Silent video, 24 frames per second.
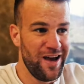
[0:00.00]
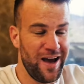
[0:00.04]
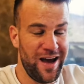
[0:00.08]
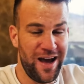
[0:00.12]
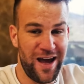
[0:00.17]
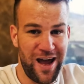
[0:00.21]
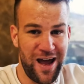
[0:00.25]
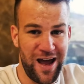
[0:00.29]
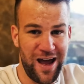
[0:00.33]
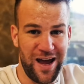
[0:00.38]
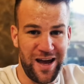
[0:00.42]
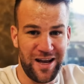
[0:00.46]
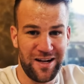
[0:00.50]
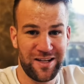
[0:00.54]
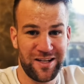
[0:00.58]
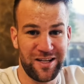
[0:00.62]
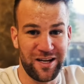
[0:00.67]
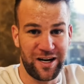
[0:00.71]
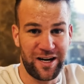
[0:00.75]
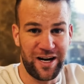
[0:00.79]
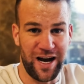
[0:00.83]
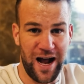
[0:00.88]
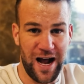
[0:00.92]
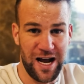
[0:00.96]
and
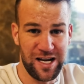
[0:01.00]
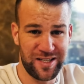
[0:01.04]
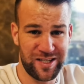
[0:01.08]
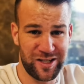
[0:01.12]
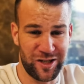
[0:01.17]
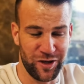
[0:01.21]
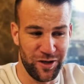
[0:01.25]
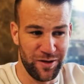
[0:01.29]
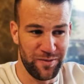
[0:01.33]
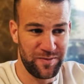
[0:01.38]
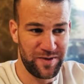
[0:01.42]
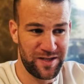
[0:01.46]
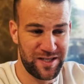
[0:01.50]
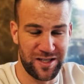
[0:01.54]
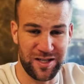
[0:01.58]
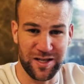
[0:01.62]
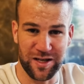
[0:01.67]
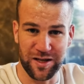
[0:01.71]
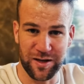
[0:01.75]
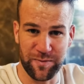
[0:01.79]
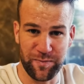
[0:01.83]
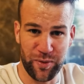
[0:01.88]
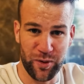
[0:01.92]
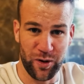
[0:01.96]
the customs
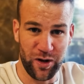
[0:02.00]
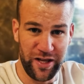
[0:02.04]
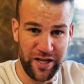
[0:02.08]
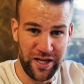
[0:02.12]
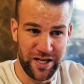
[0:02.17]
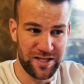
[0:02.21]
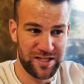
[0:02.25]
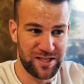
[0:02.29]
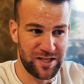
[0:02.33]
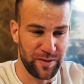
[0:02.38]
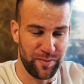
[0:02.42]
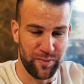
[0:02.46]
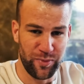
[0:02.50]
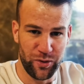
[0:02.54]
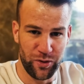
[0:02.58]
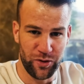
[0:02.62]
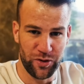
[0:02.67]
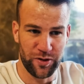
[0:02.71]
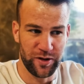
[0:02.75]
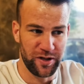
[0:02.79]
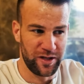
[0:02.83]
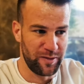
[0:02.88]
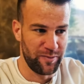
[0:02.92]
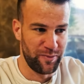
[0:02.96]
the police the
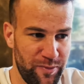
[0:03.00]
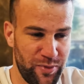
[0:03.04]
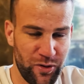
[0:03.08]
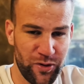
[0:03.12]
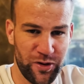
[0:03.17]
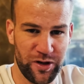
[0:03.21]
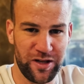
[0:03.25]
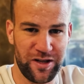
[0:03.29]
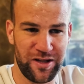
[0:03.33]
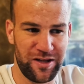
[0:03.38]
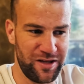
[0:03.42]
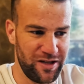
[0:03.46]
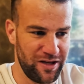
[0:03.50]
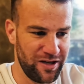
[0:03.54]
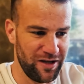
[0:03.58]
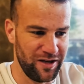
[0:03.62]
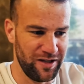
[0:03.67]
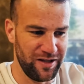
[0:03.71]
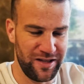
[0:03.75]
board the board the,